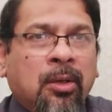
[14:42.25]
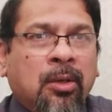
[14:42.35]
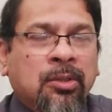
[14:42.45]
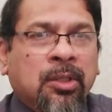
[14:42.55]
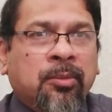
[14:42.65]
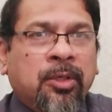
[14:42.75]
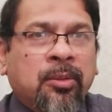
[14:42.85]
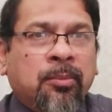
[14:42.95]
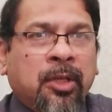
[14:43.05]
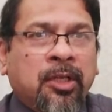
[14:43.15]

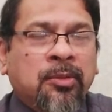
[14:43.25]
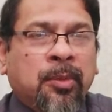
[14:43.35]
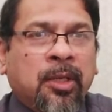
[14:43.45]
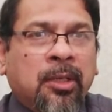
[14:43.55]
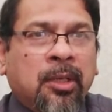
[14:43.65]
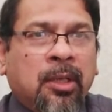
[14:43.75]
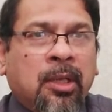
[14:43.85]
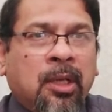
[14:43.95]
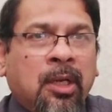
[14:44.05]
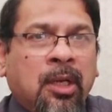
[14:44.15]
conservative management,
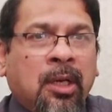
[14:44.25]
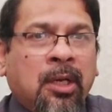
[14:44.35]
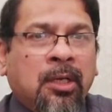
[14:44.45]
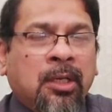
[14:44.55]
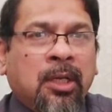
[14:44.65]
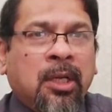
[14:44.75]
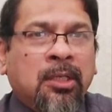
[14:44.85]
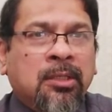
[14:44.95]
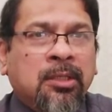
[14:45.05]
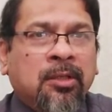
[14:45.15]
and he
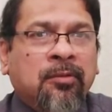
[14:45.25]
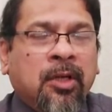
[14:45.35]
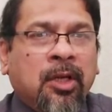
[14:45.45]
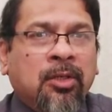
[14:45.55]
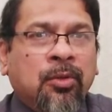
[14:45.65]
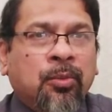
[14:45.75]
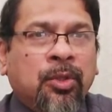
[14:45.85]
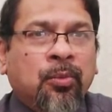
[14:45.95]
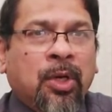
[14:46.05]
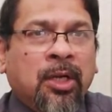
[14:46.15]
has difficulty
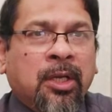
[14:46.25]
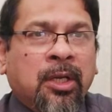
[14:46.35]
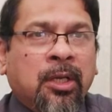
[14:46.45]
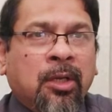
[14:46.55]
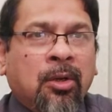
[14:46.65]
with walking,